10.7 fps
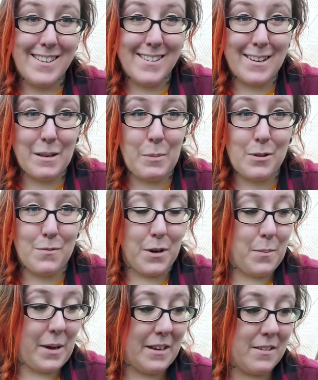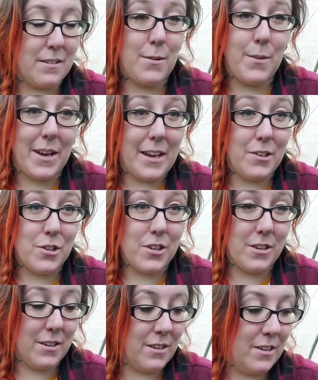6 pots of runner beans, there's 2 in each,
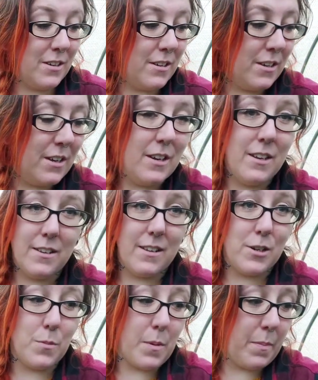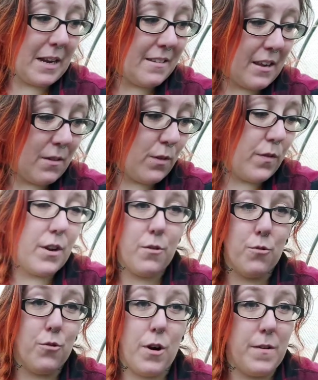so that should be plenty. Even if they don't
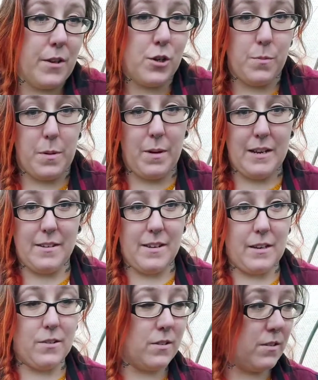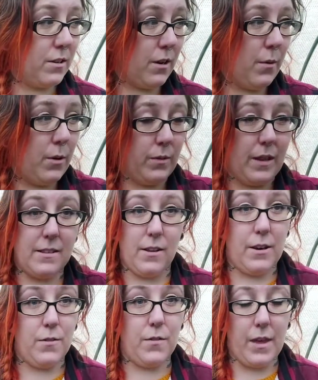all grow, there should be plenty just to go along that
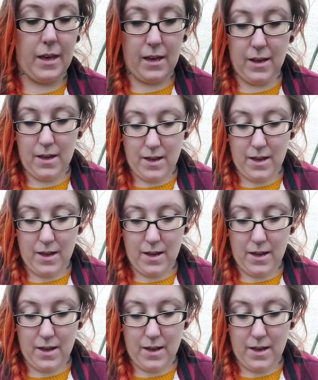side of the